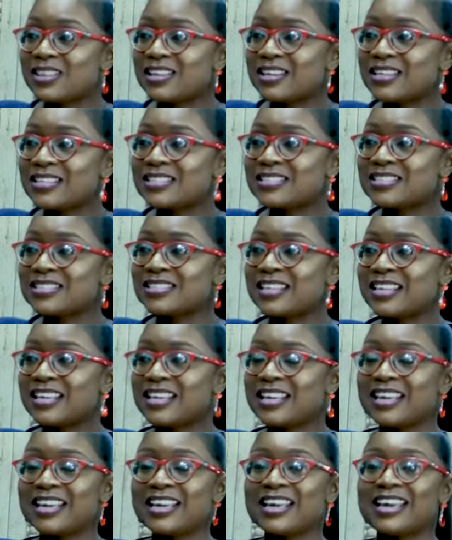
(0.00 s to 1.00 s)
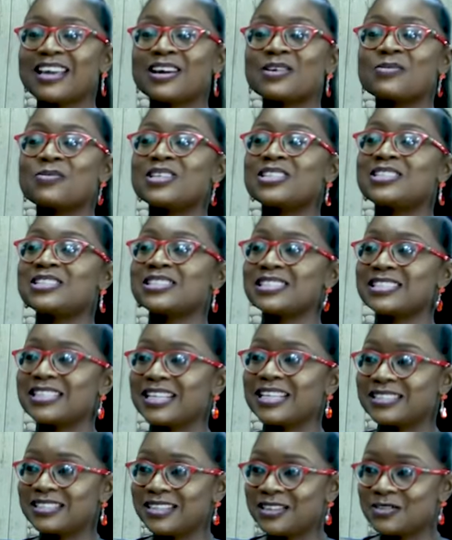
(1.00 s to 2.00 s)
with us. And we just
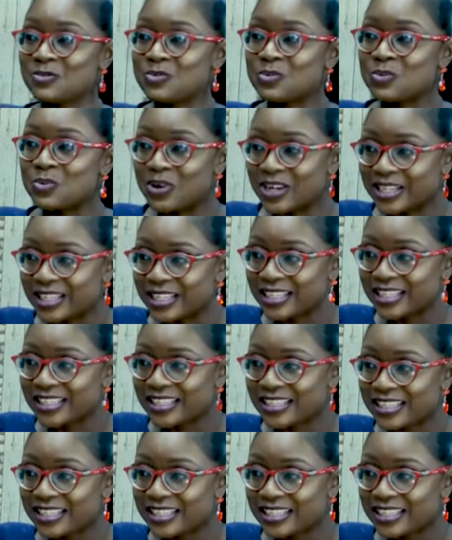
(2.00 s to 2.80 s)
started running.